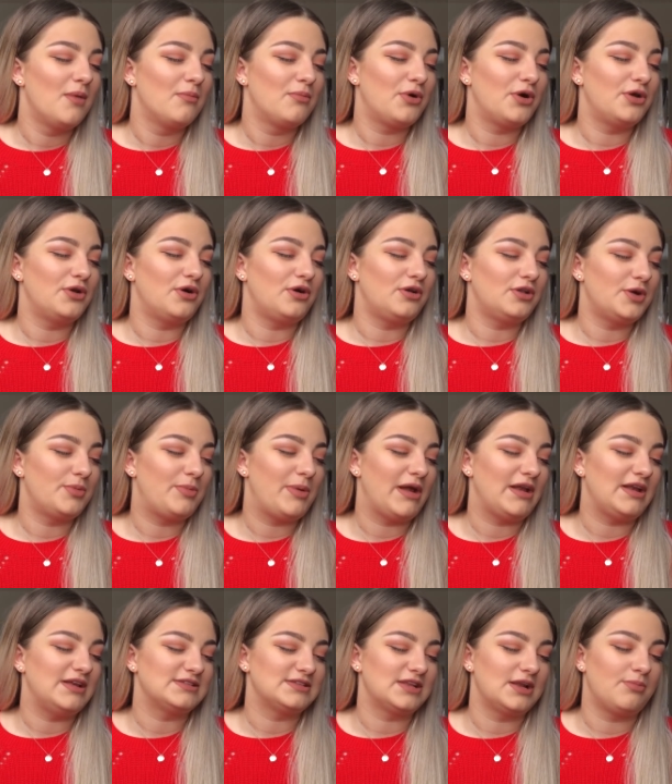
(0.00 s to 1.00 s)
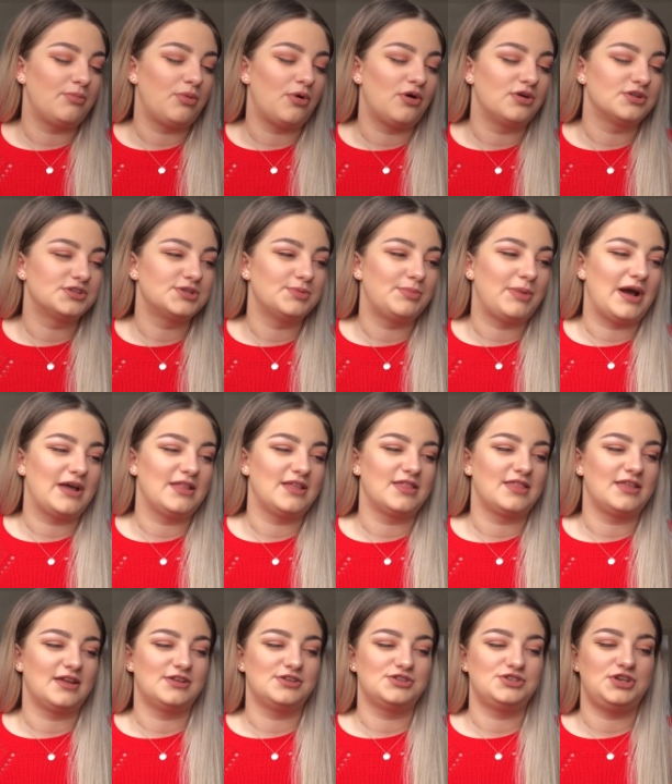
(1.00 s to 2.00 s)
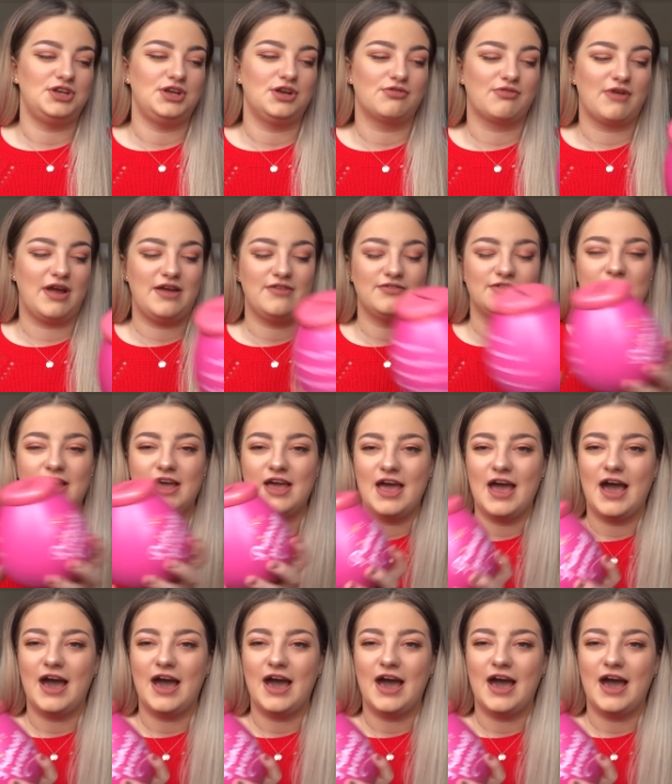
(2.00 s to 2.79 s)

putting all her pennies in a pot to buy the things she craved.